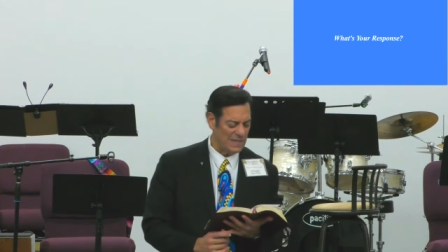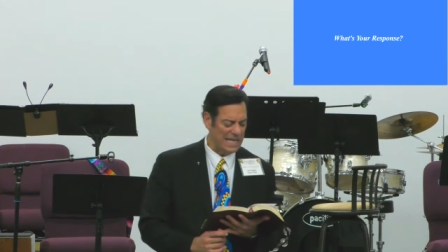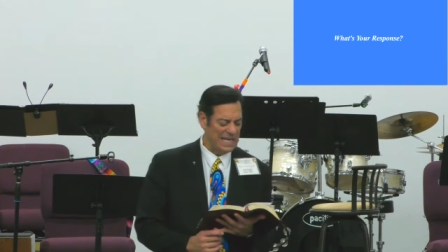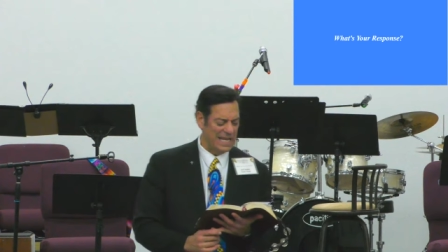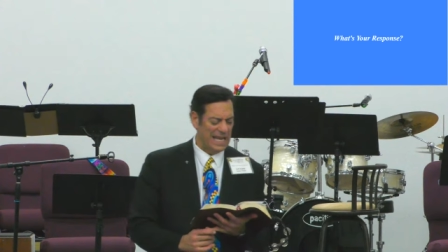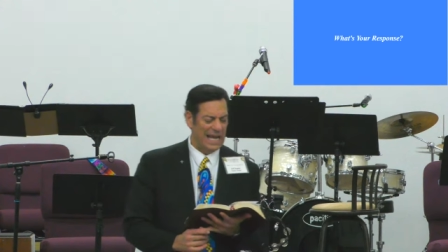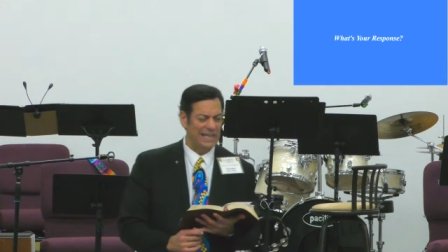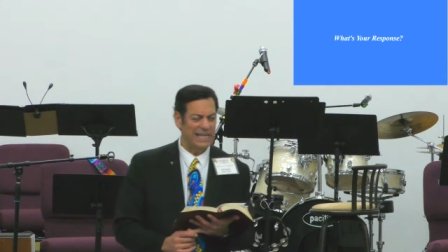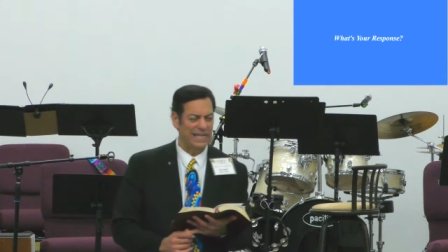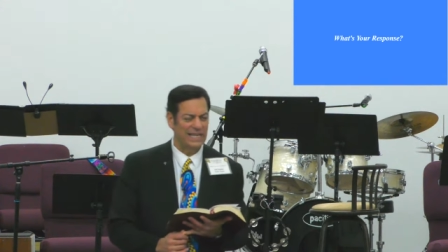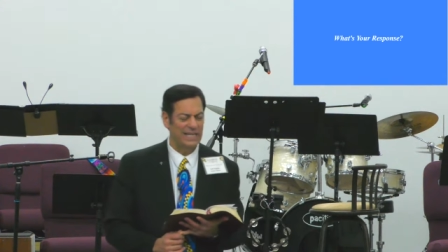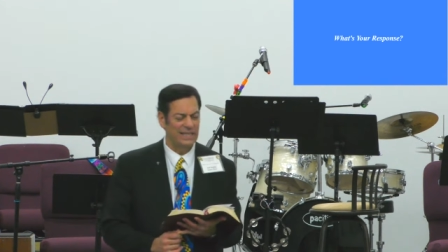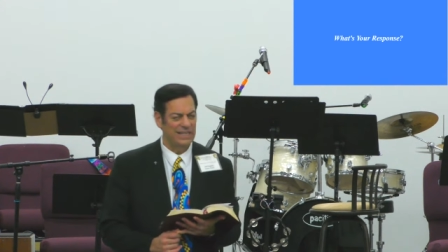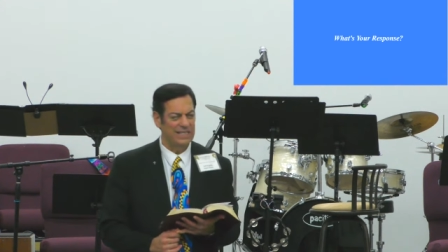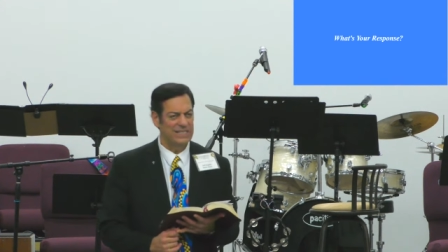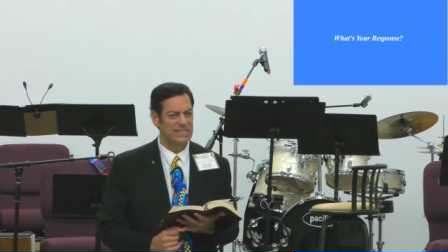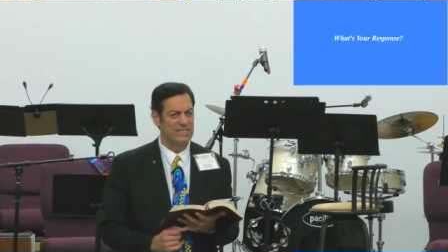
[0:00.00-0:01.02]
I'd like you to
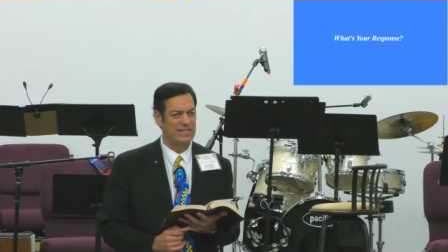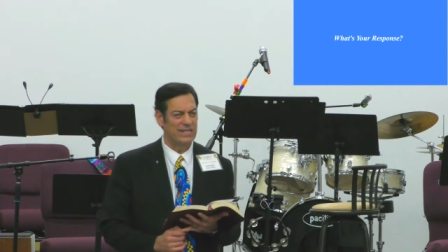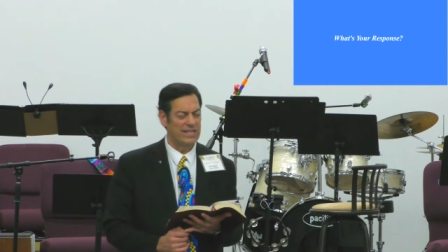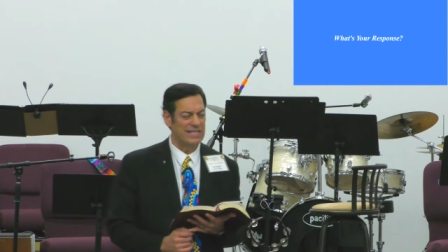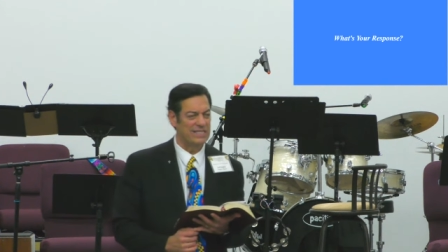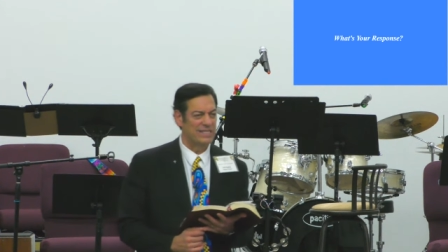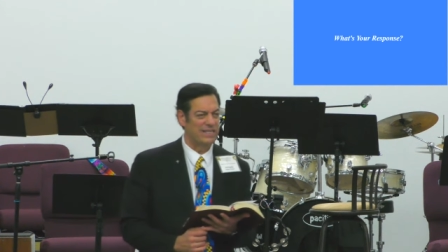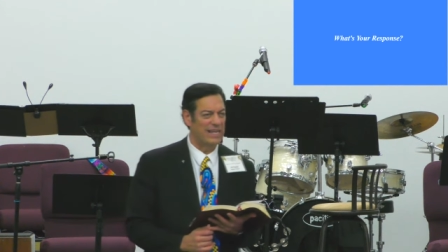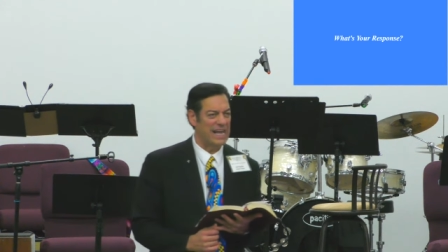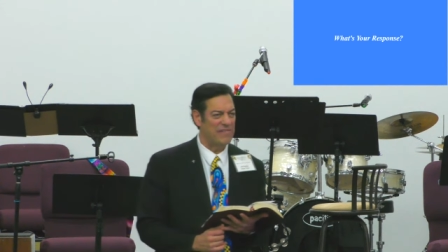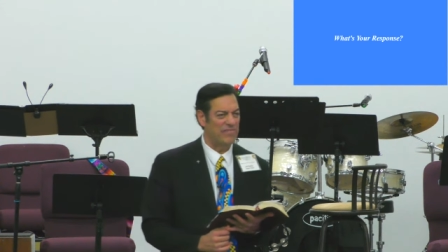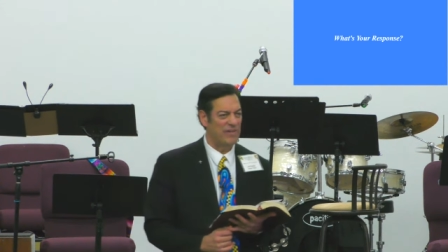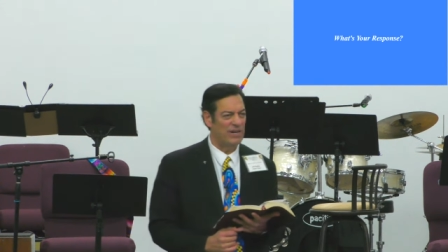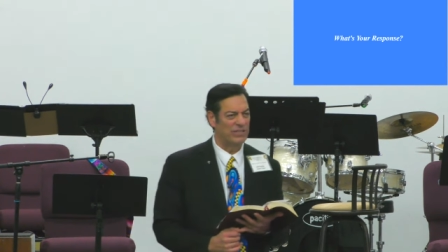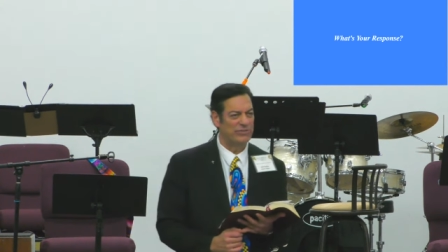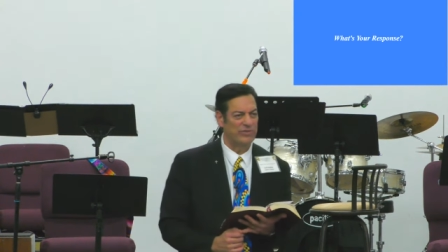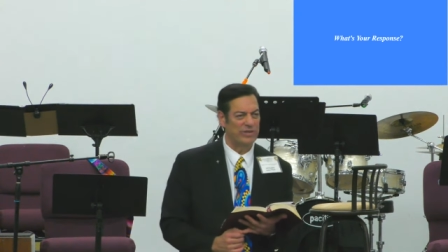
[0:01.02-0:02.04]
listen to these
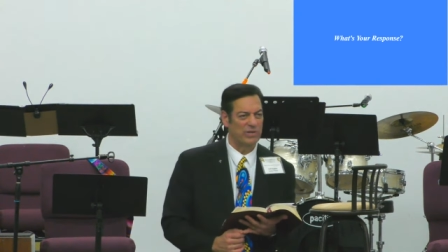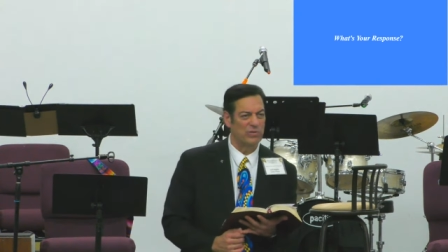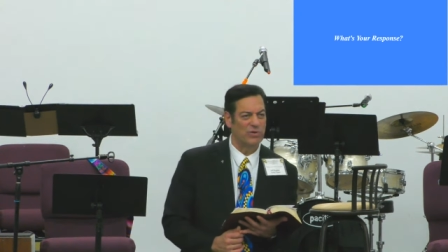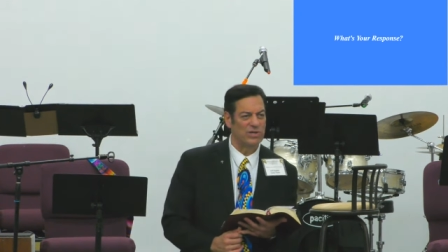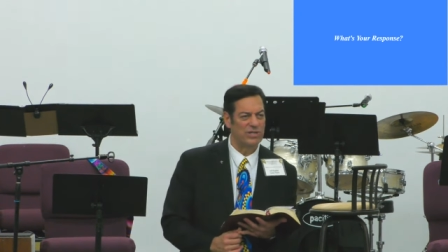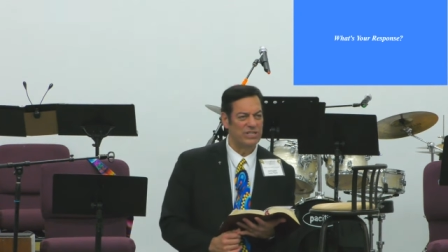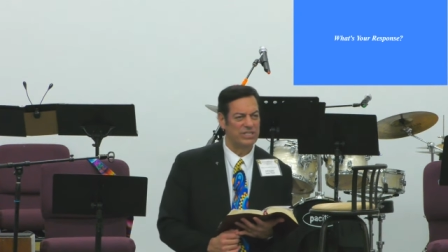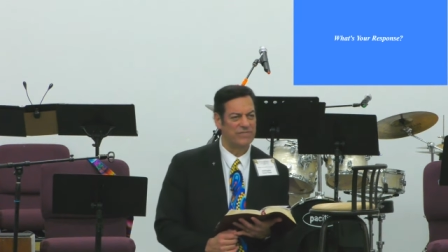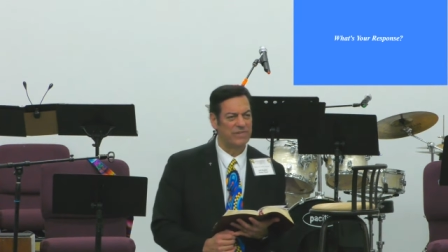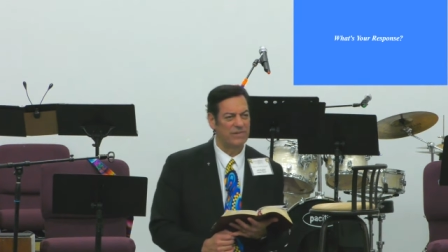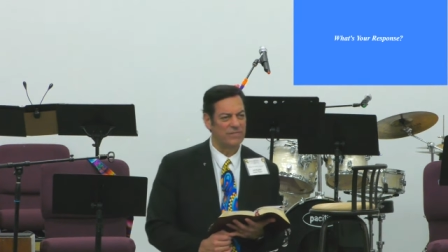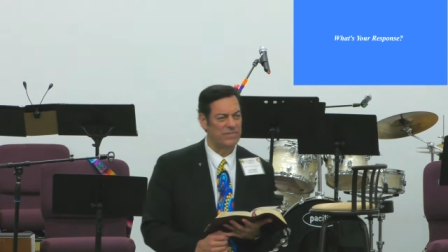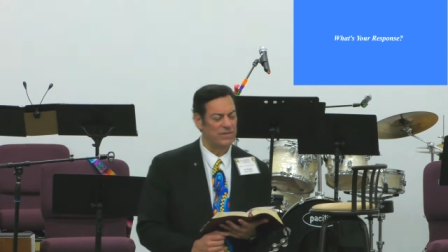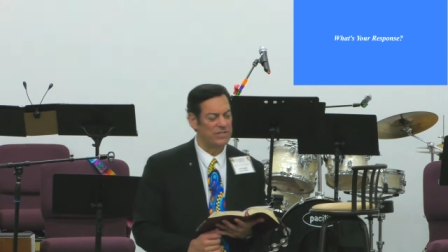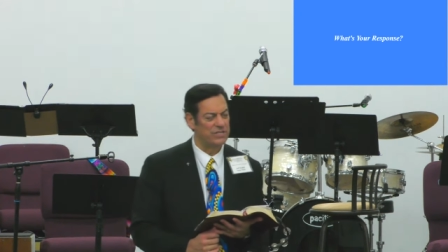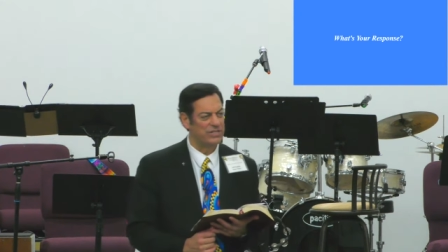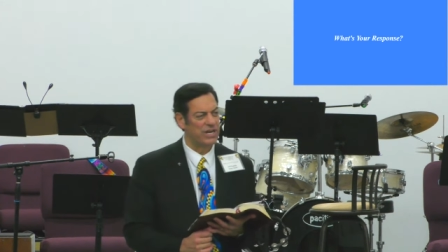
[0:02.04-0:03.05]
life-altering words from
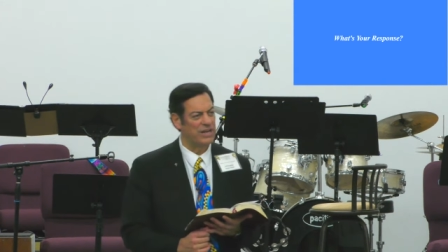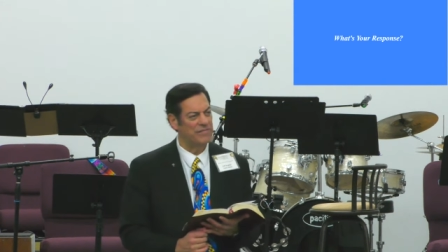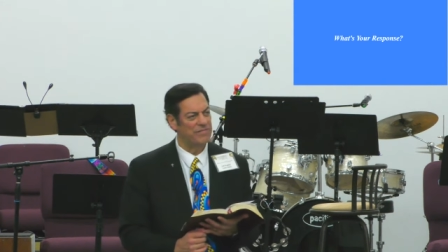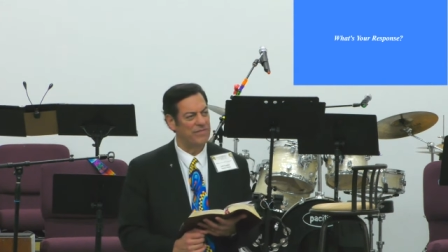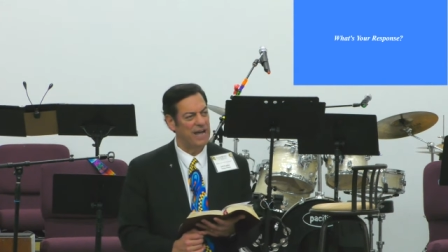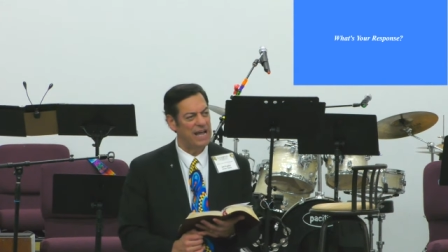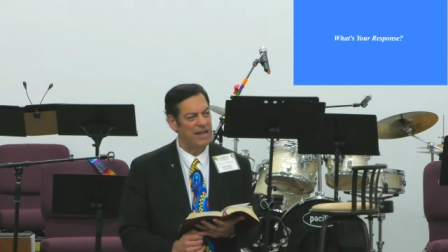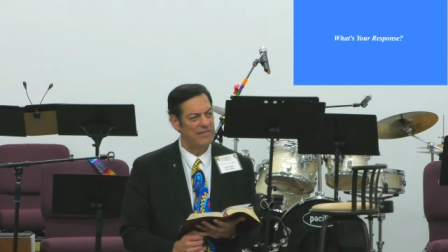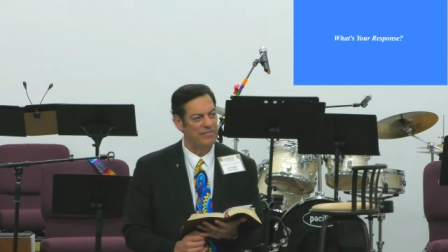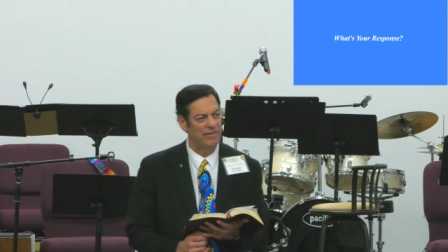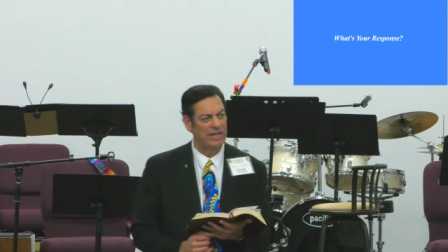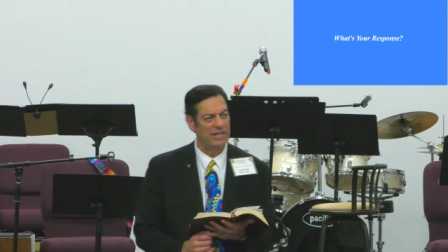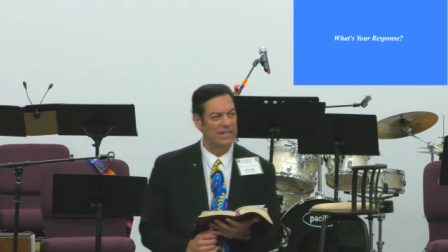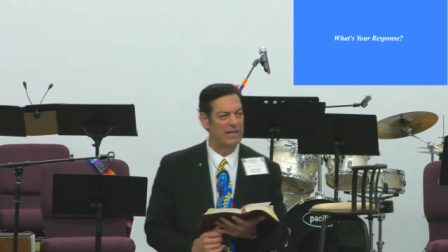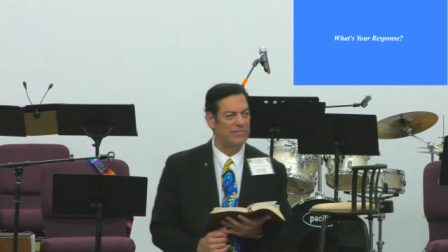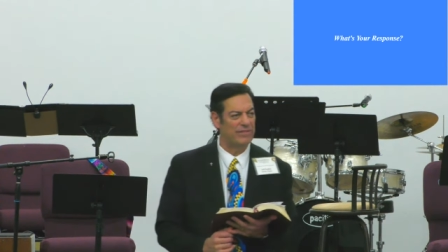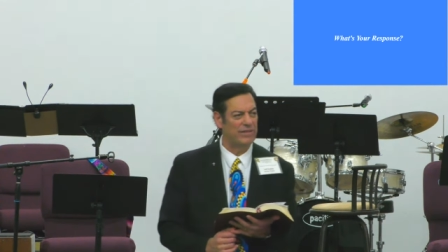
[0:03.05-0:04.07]
1 John 5,
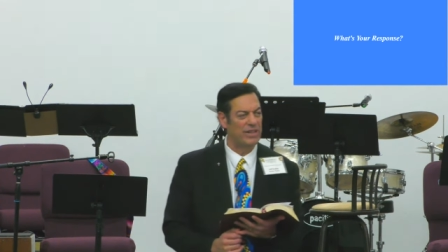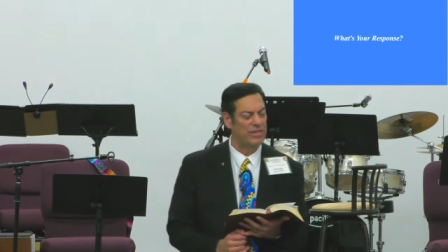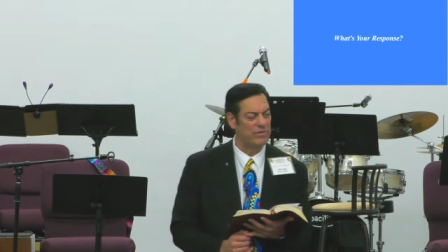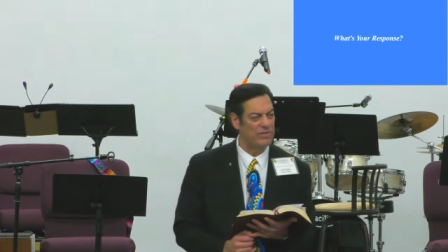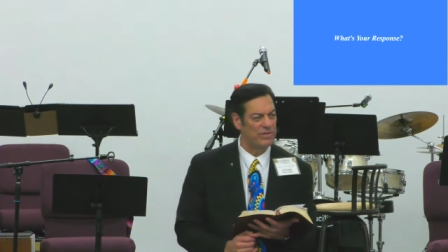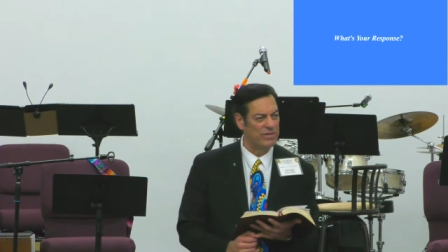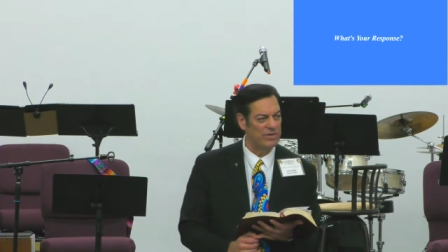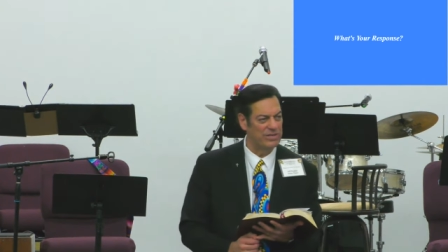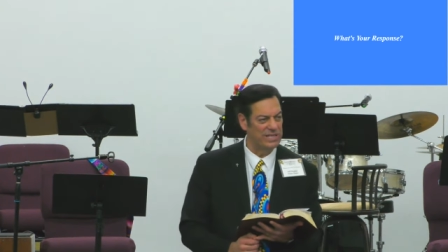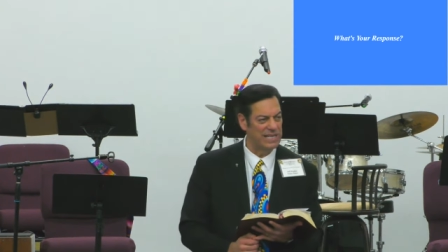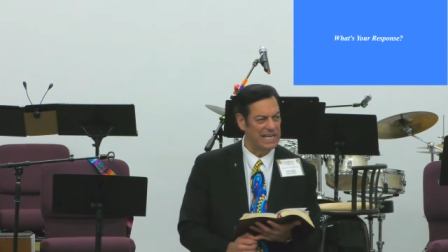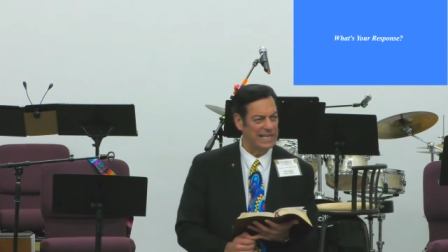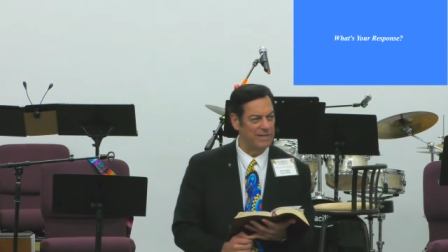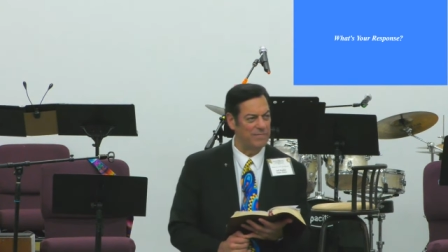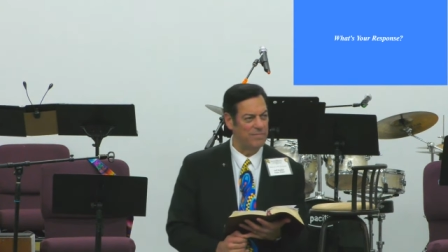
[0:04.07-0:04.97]
11 through 13.